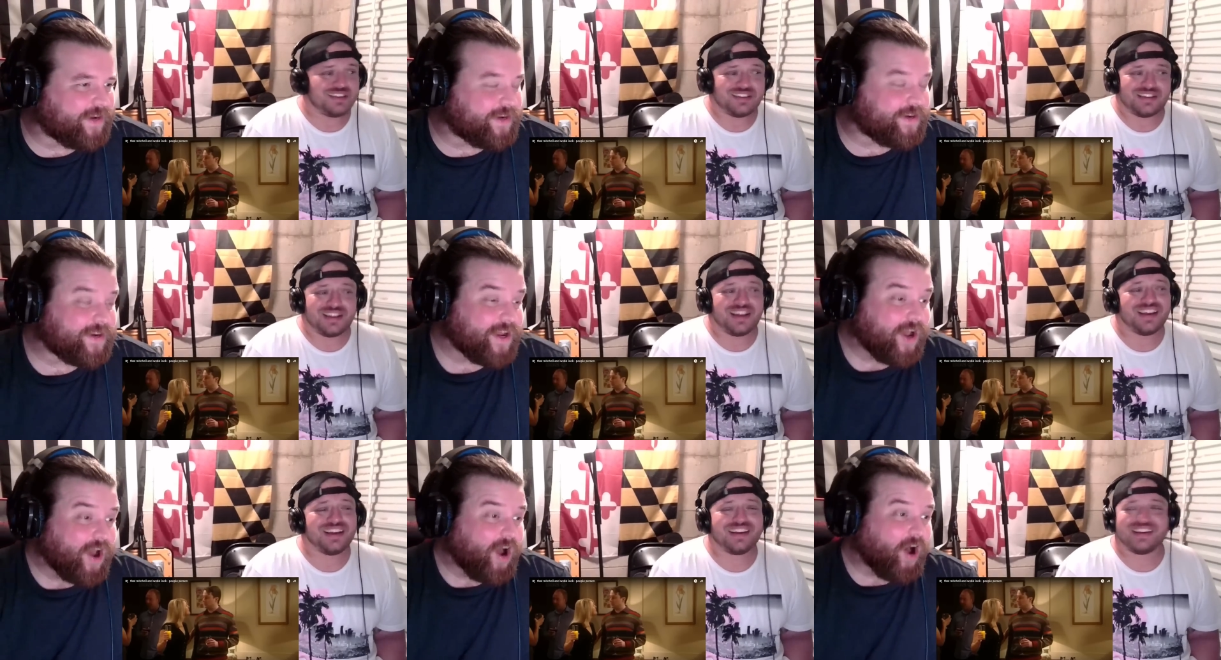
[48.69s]

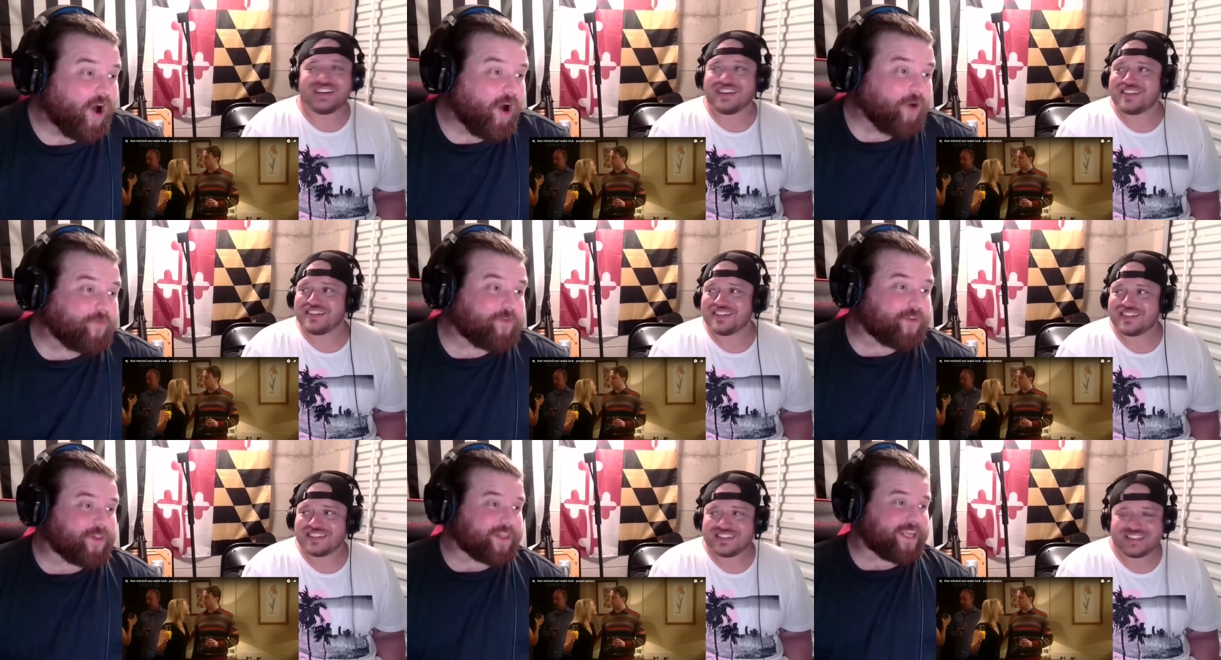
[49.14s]
Speaker 1: and
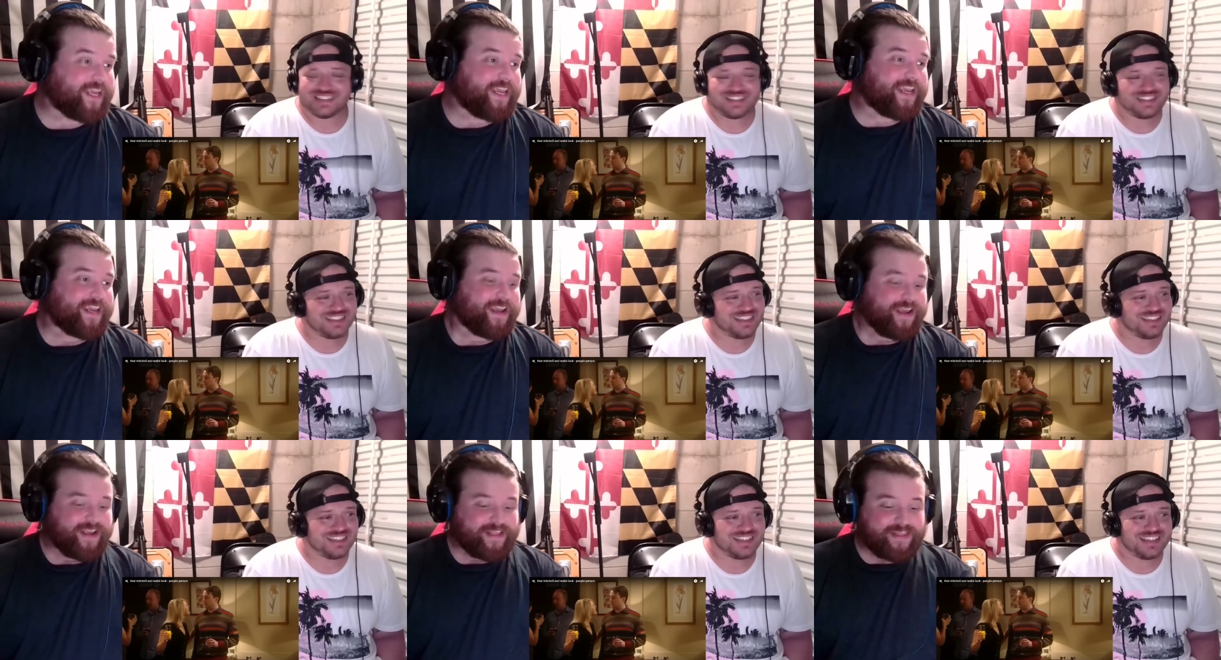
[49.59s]

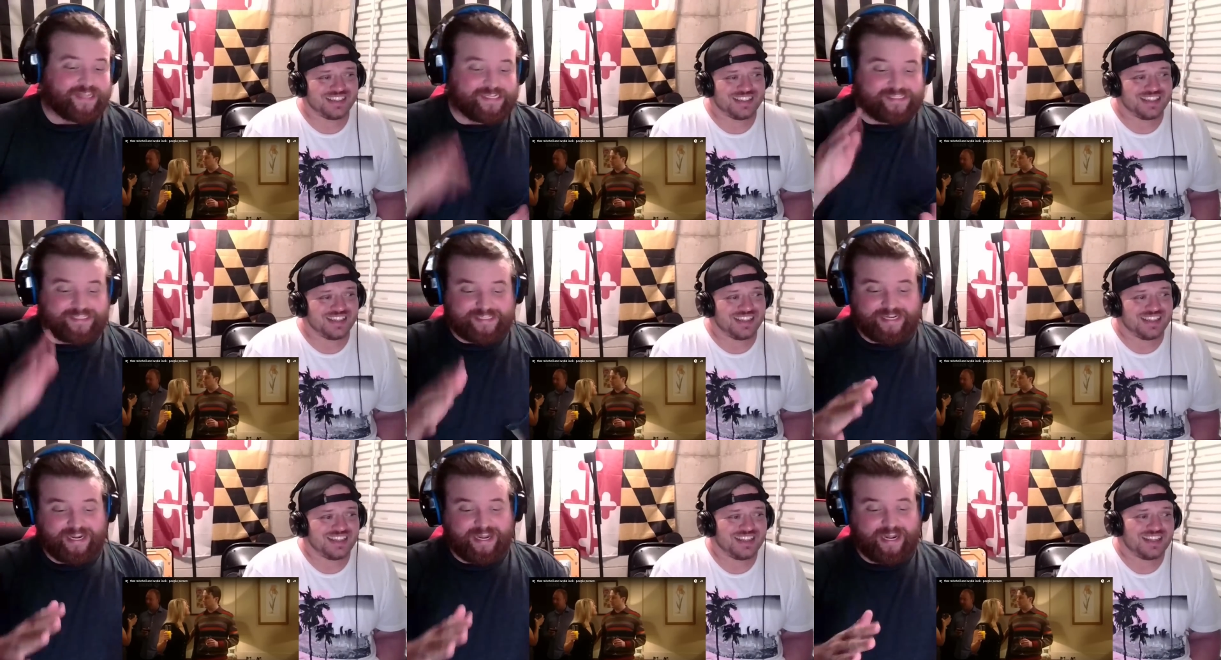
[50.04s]
hopefully
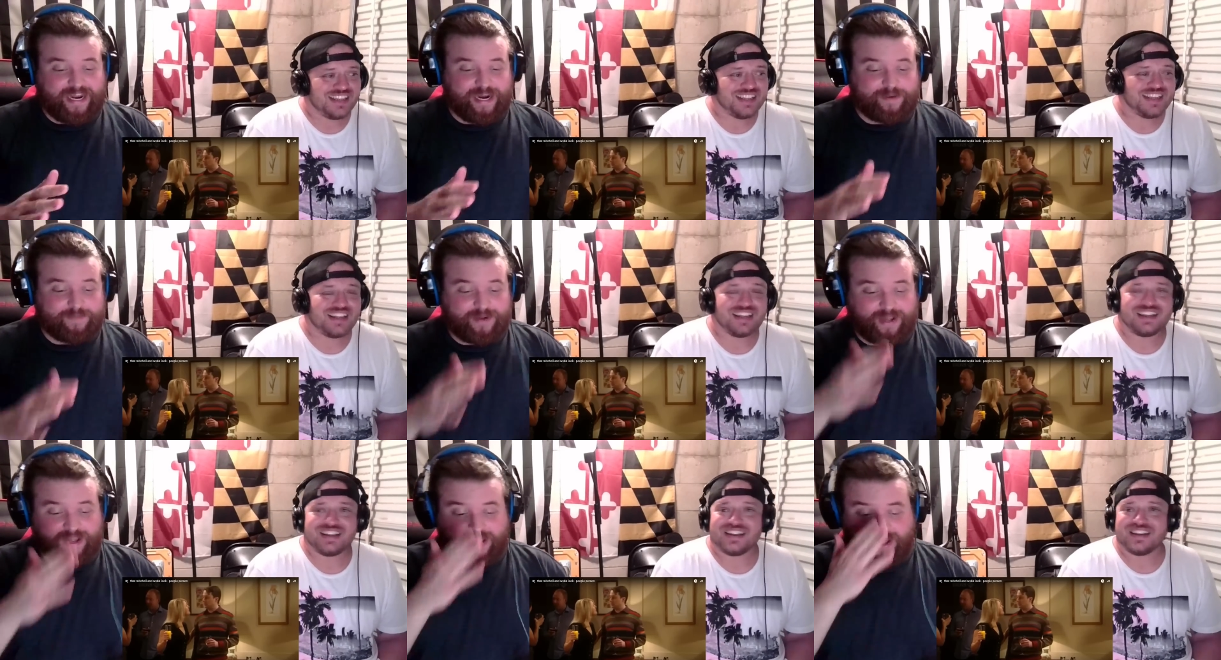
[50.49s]
this
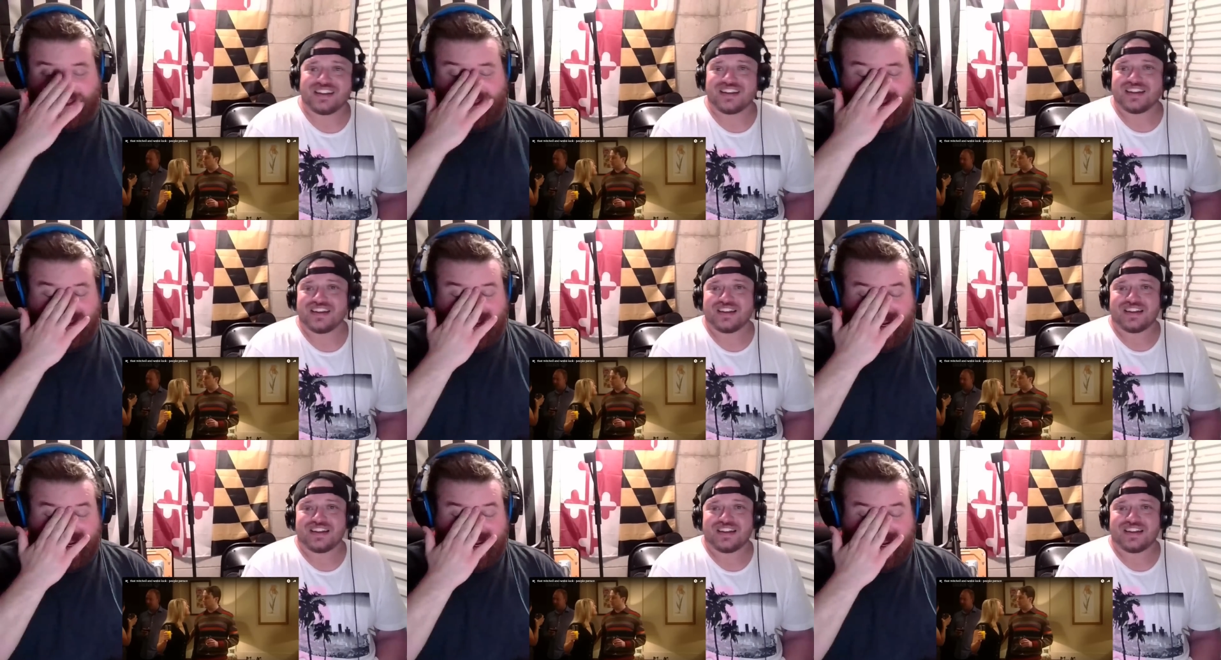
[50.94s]
time uh,